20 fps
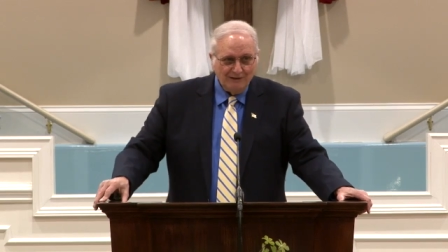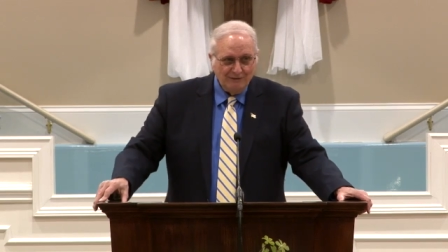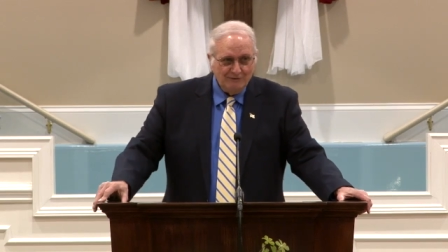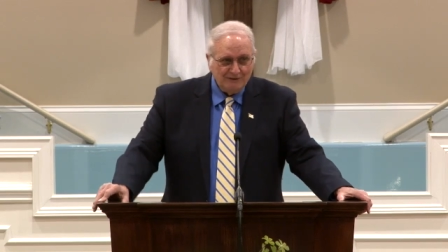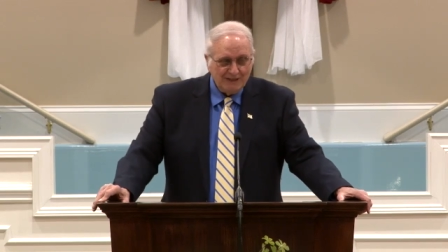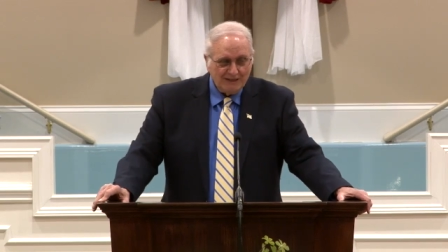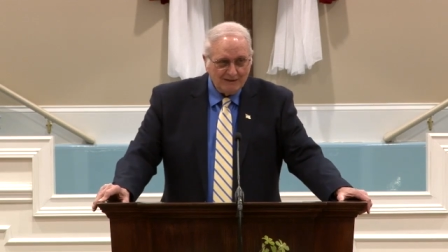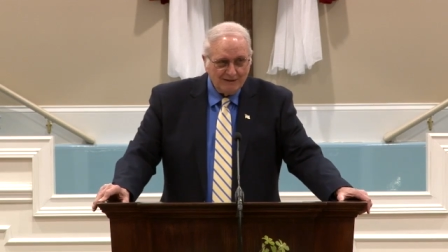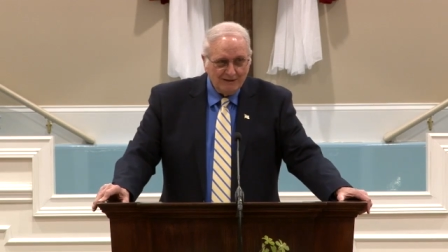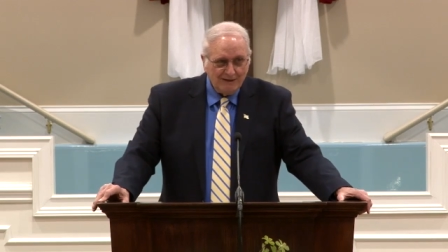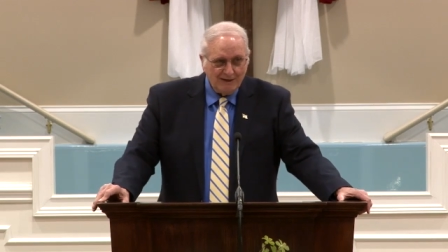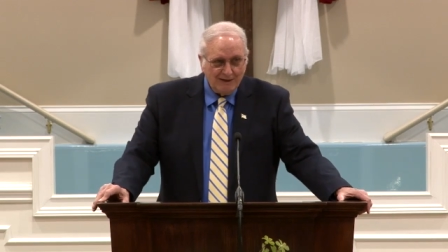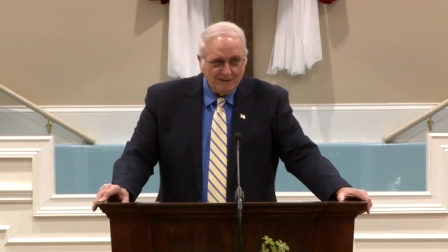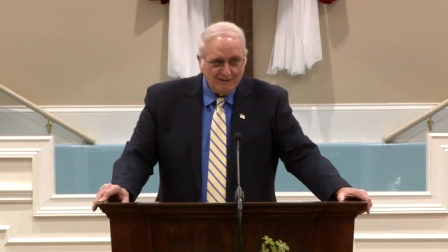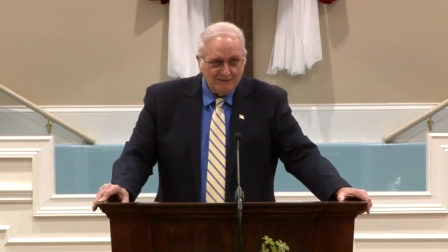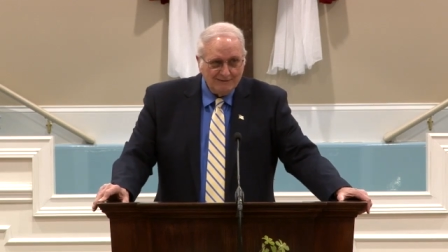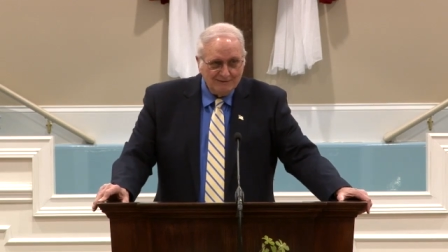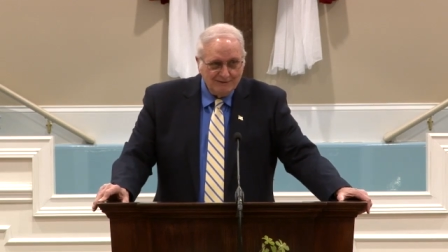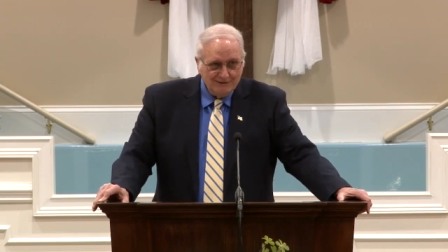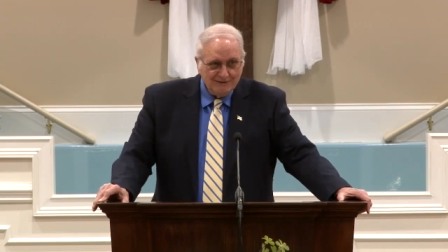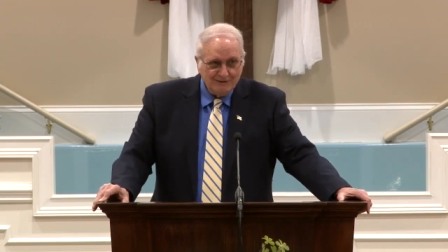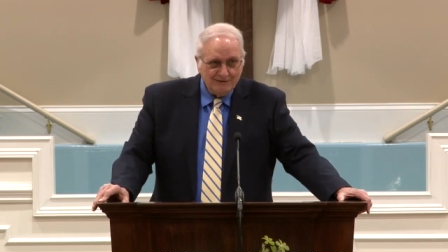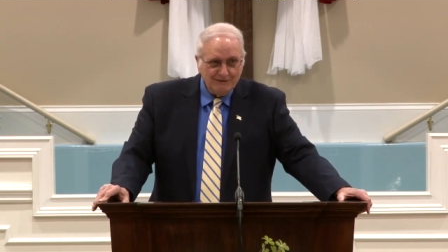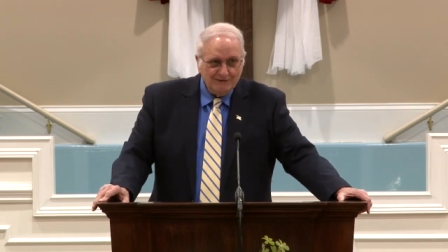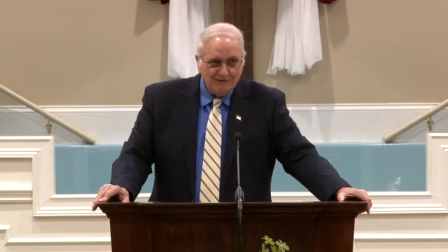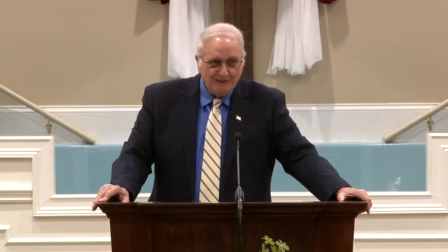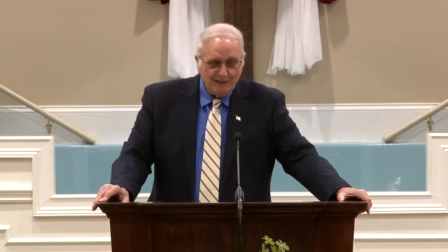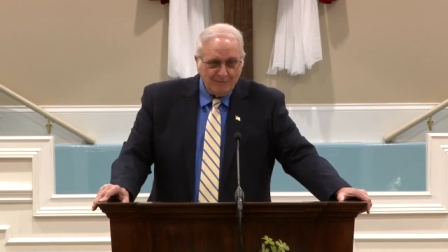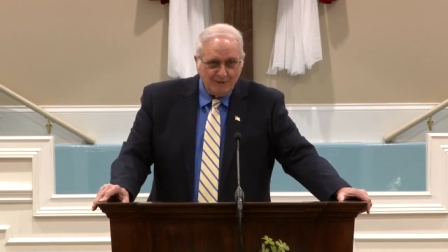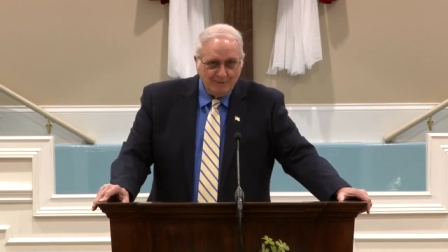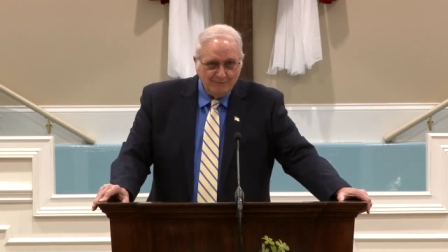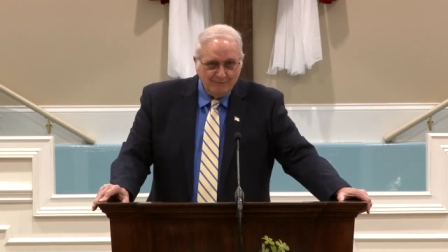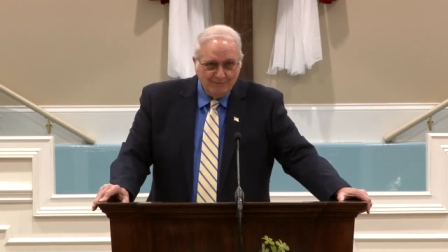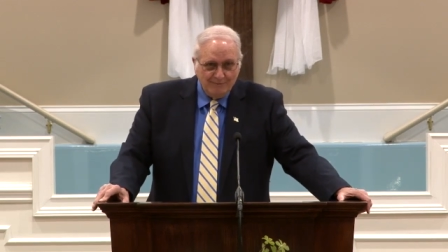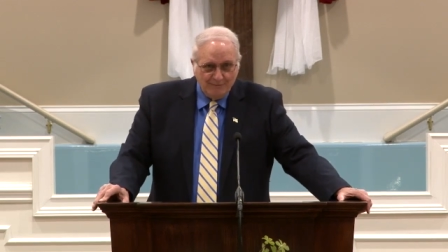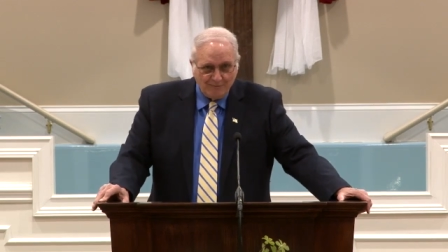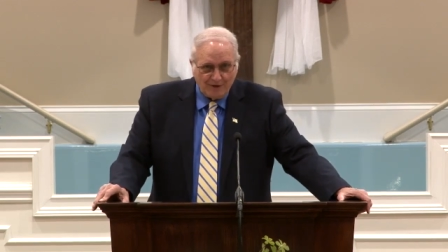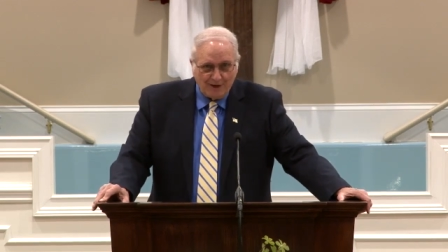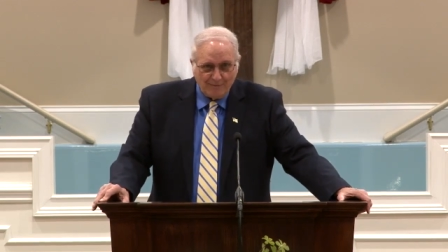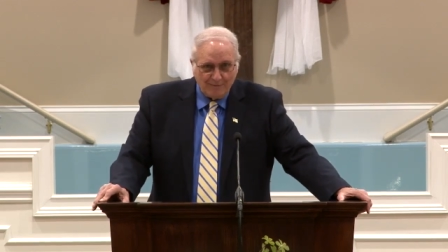Who was that God that just couldn't keep him
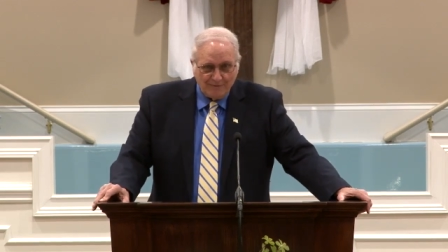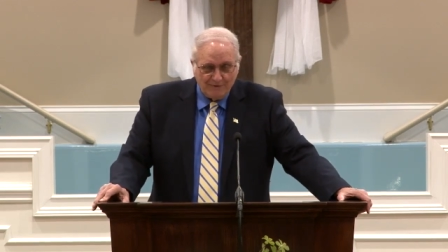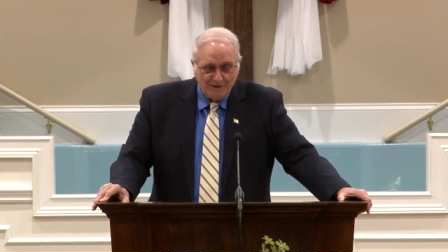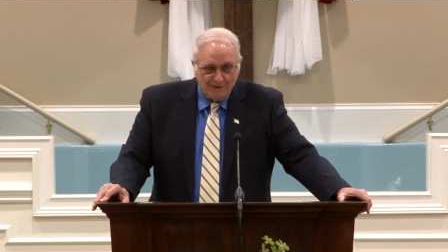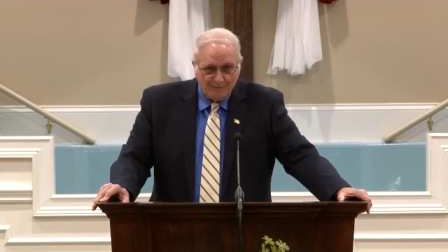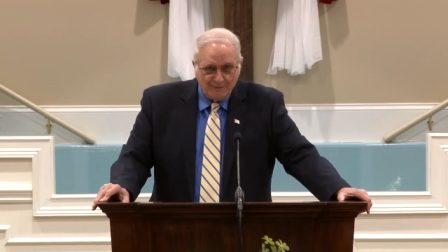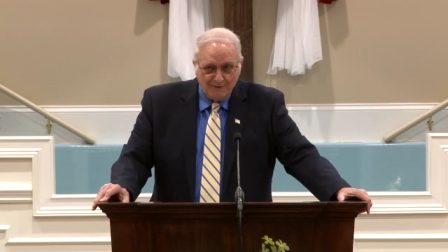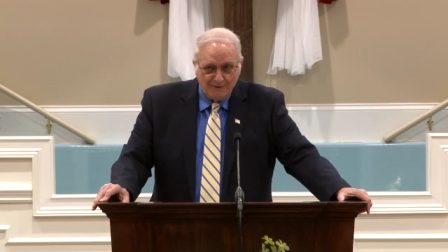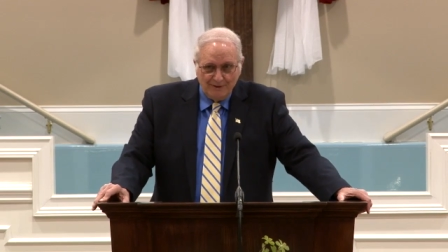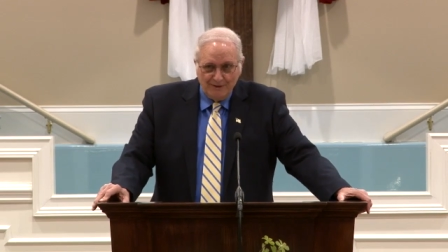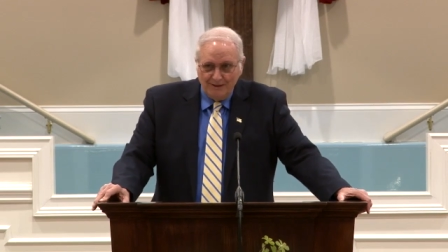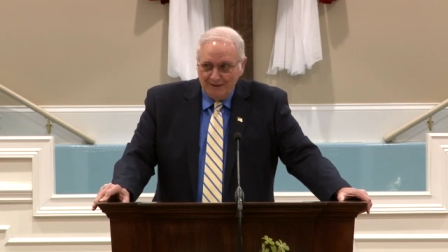propped up?